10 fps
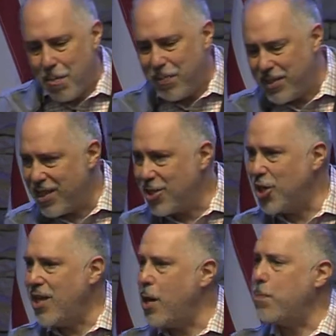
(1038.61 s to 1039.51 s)

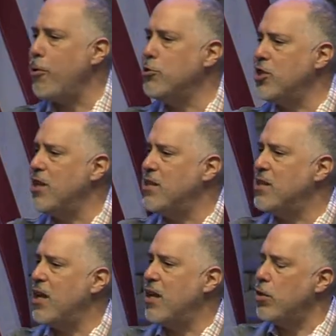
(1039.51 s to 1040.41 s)
position that a person is
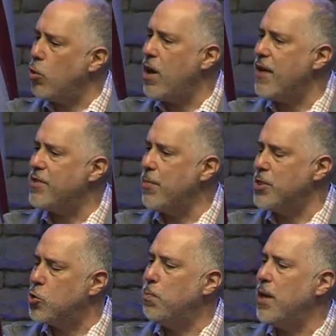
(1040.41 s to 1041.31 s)
in in their lifetime,
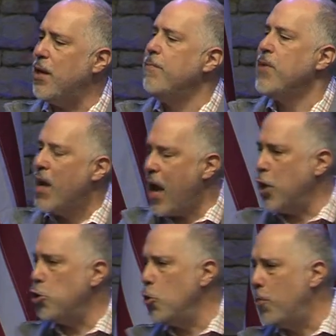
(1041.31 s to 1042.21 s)
is to be a
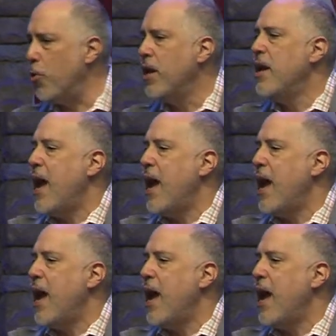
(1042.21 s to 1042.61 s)
newborn.